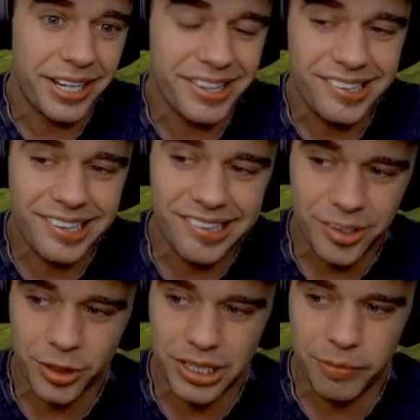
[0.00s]
This is
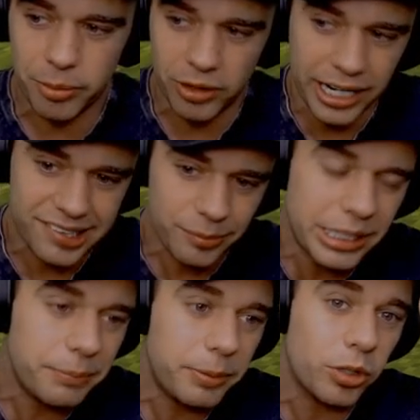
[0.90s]
Cooking for Blockheads, and we're going
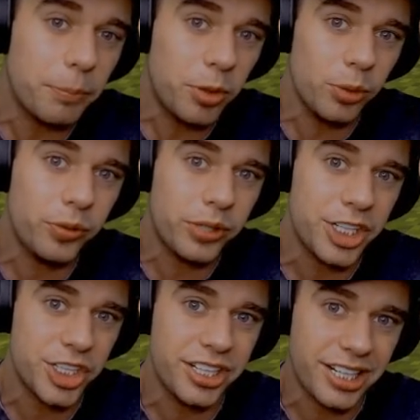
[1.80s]
to build a beautiful
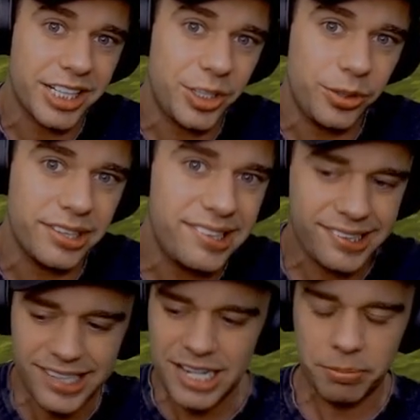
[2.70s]
kitchen like you can
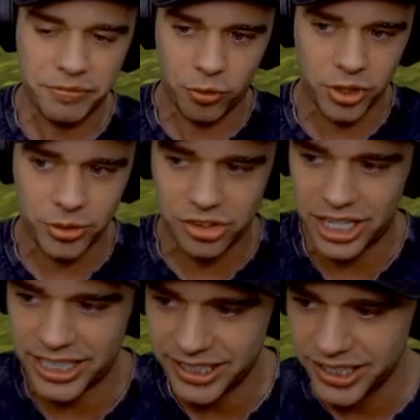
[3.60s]
see before you
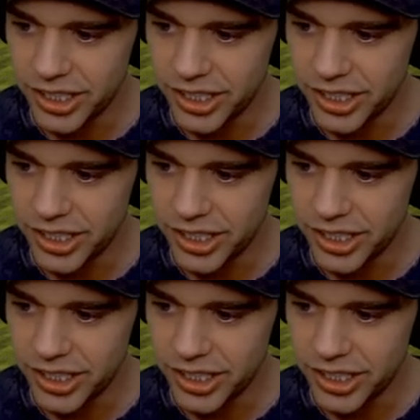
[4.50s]
today.